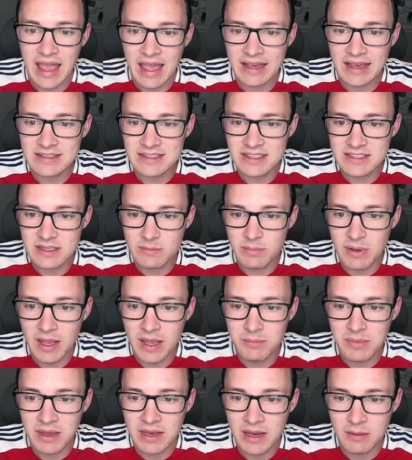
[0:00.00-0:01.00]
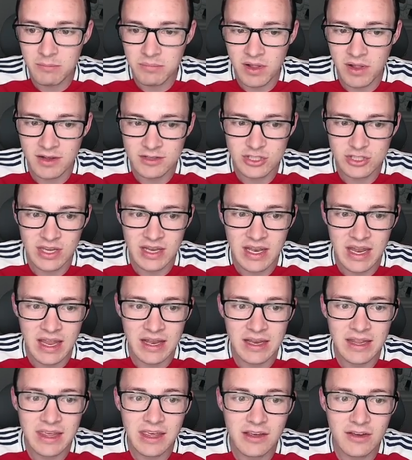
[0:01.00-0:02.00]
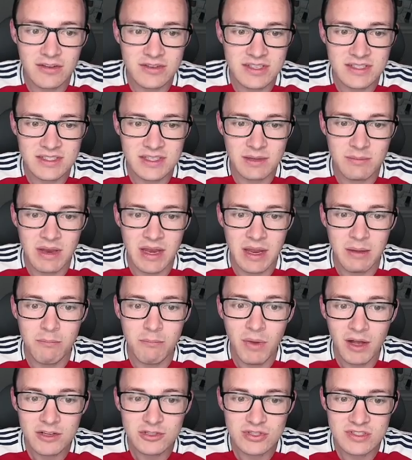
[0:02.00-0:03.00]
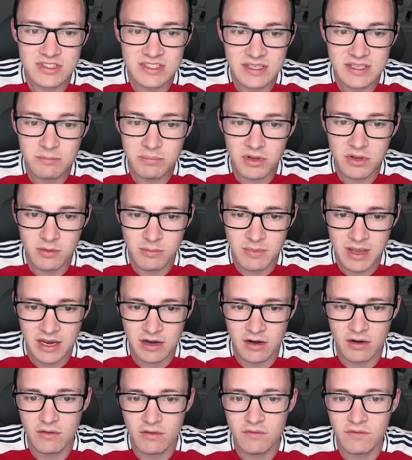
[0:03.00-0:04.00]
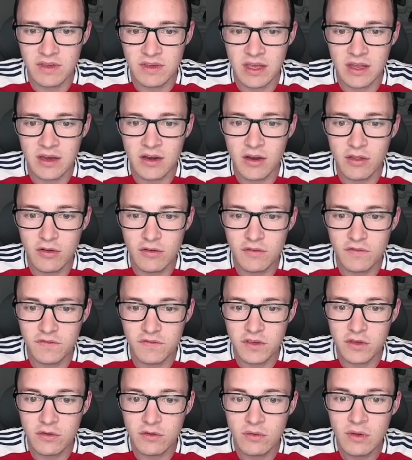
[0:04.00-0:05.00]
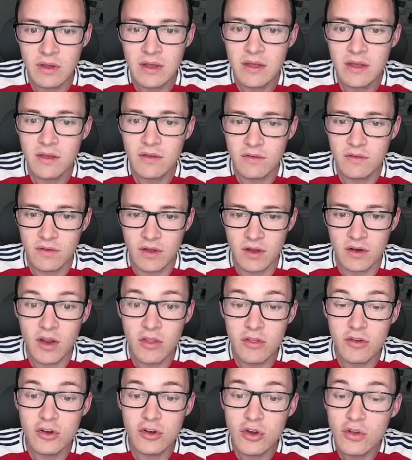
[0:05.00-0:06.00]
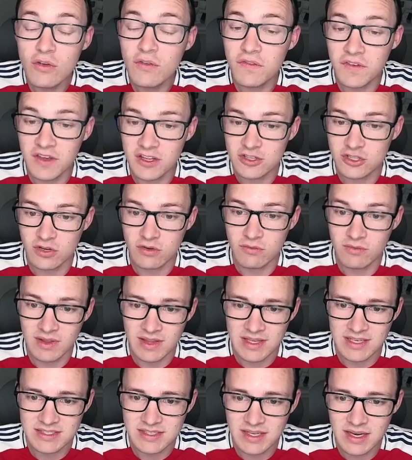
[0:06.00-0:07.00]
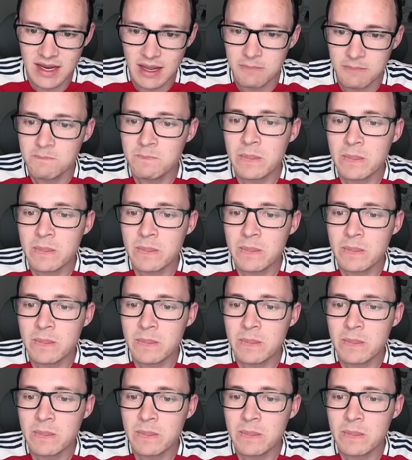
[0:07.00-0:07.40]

access the Pi mainnet blockchain and ecosystem in a much simpler manner via another new feature released today.